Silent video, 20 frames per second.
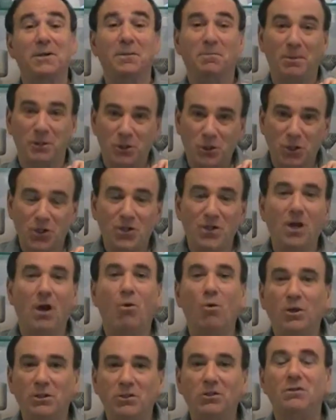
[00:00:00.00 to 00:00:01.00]
but you know
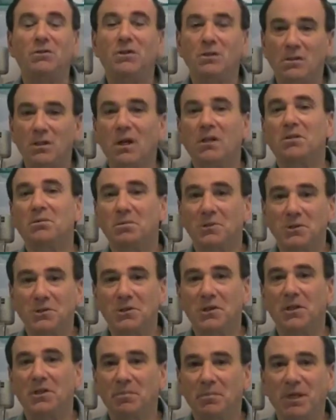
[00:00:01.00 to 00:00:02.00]
what your deductible is
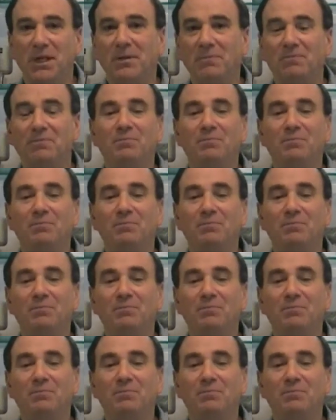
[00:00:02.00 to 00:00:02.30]
going to be.